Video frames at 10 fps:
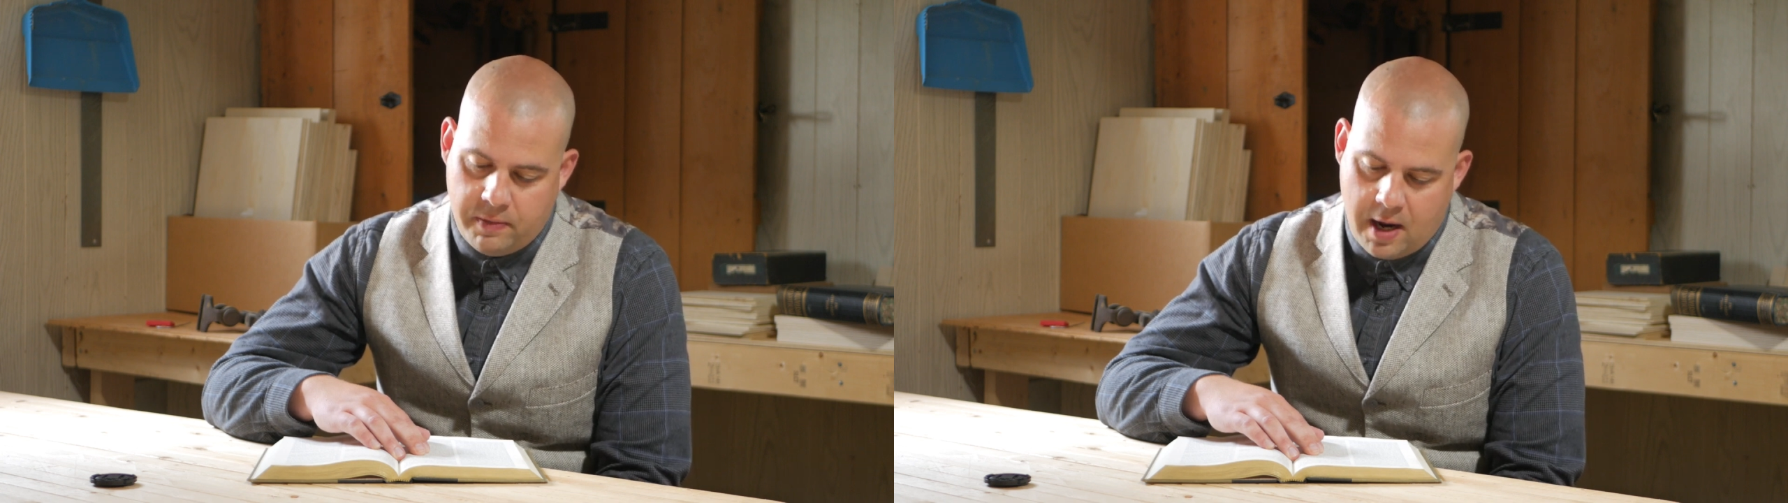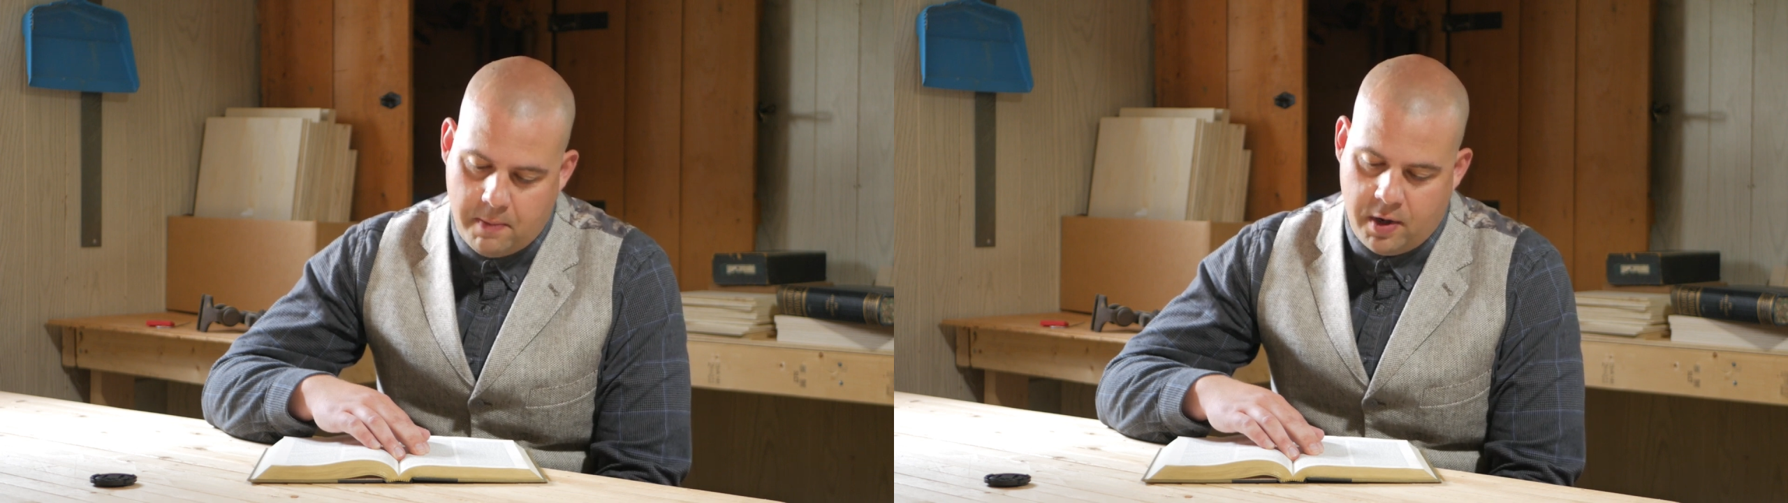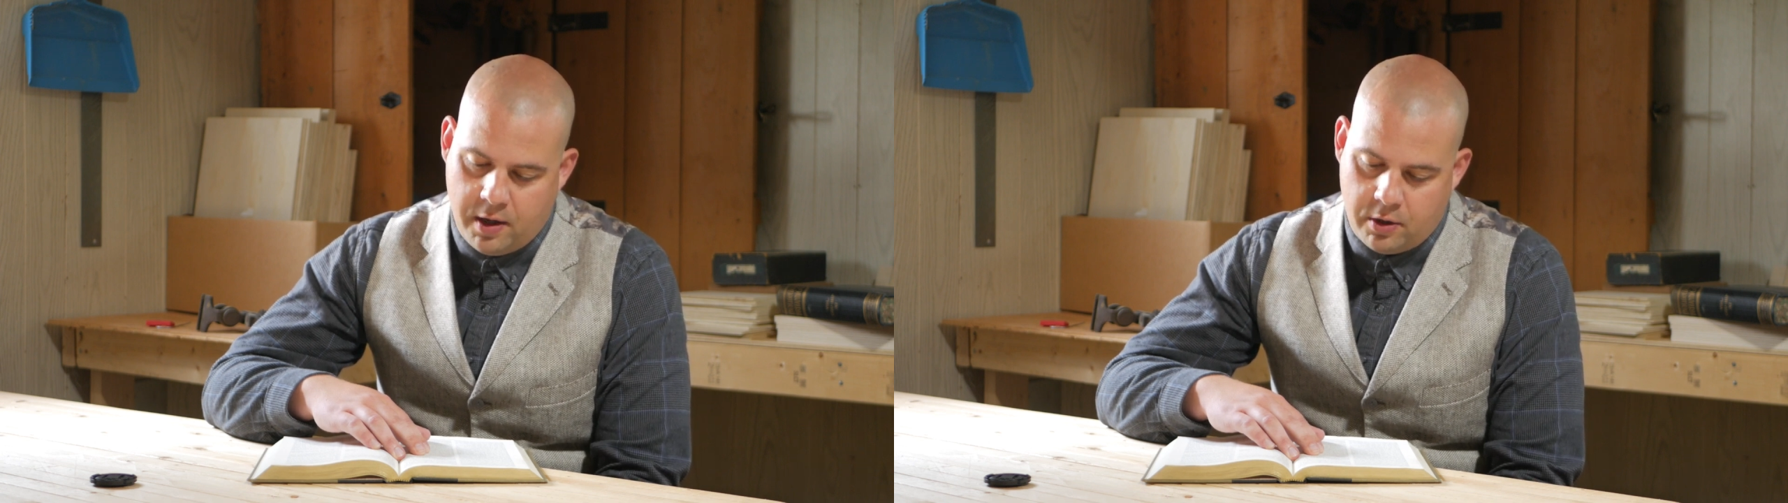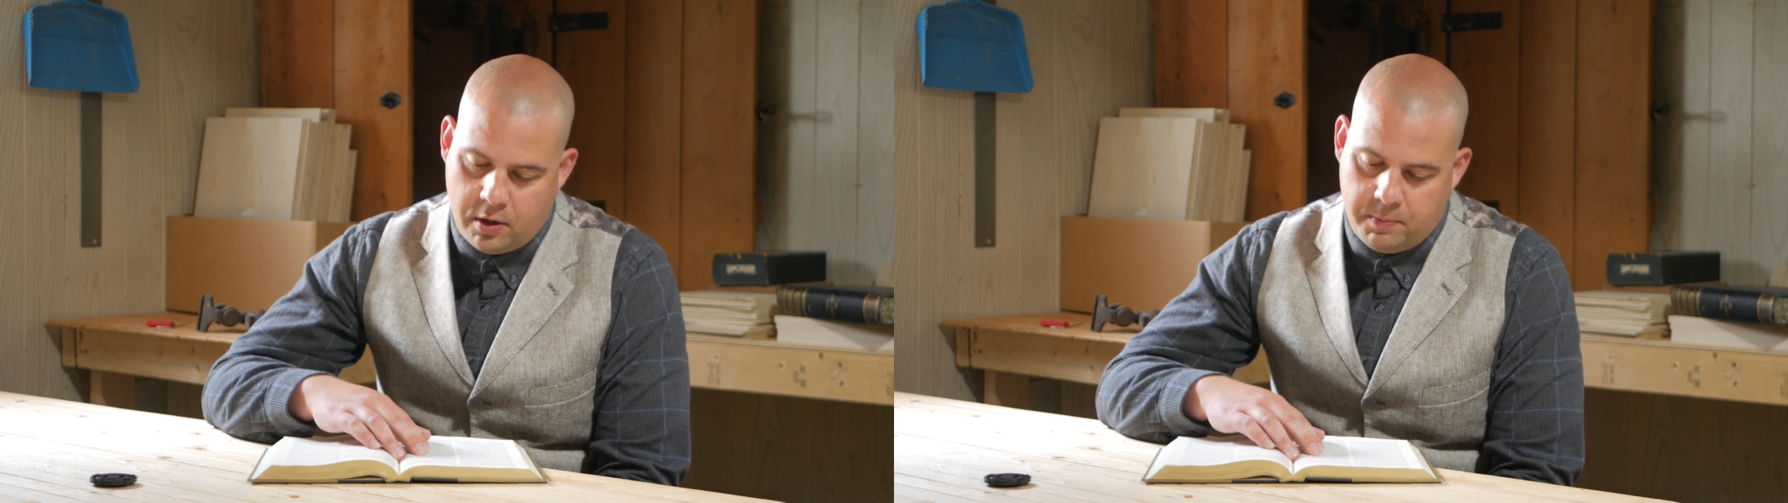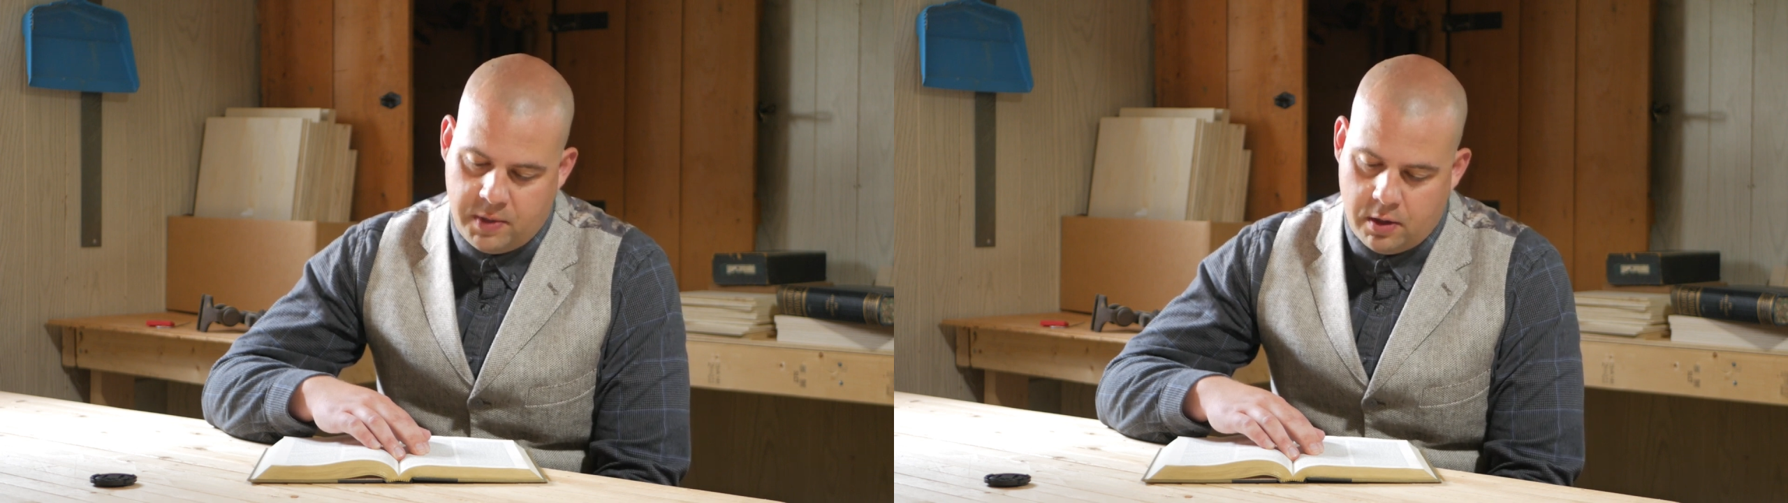that
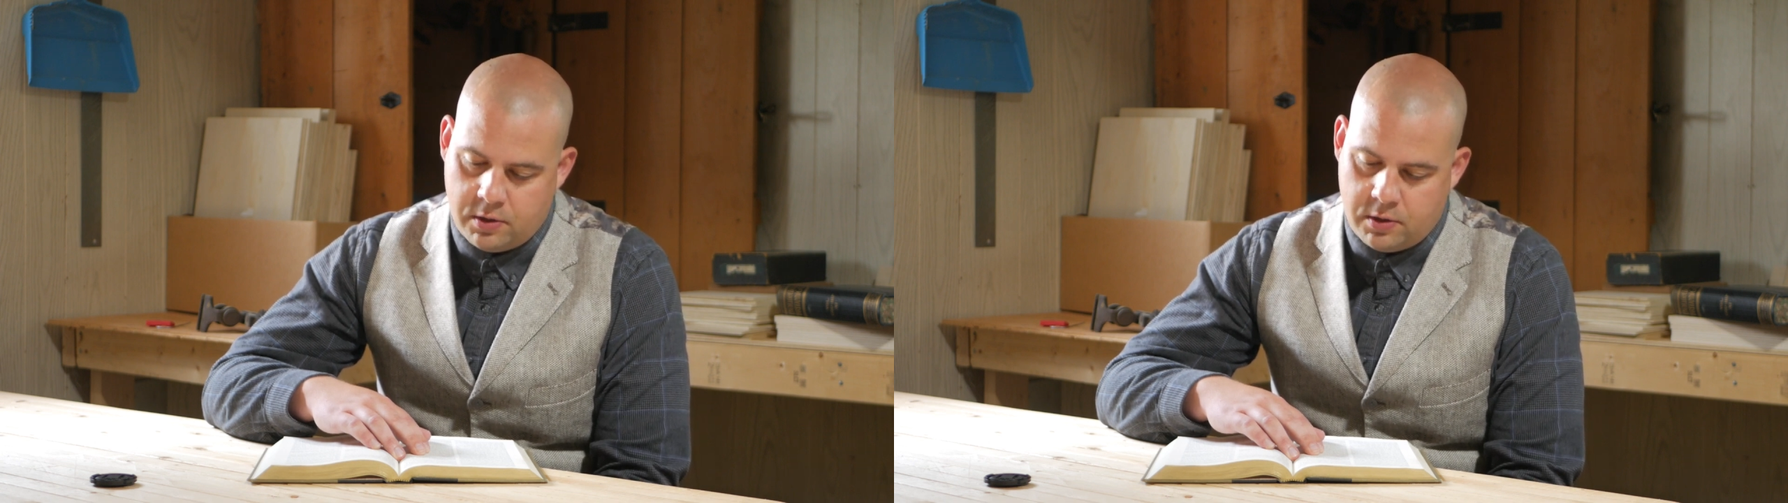mother be a